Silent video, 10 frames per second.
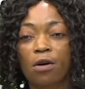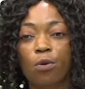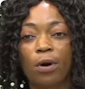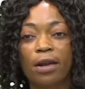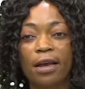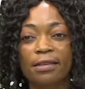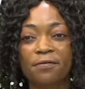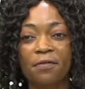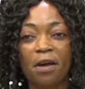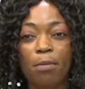whether
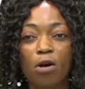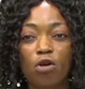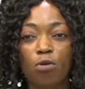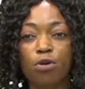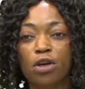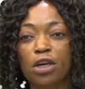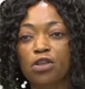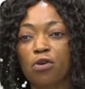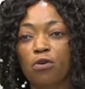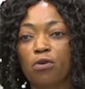it's verbal
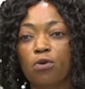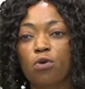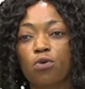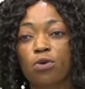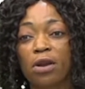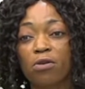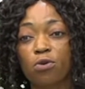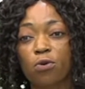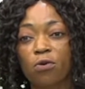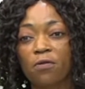communication or
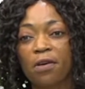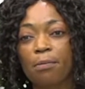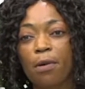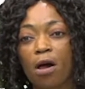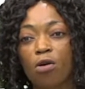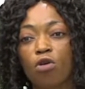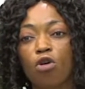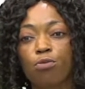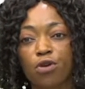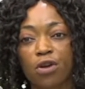non-verbal
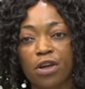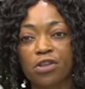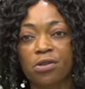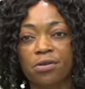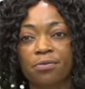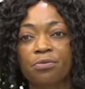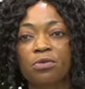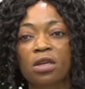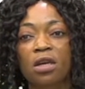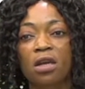communication.
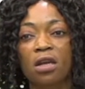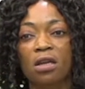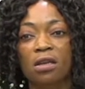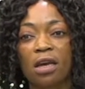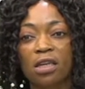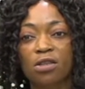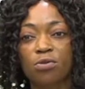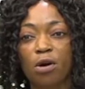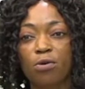Next, we are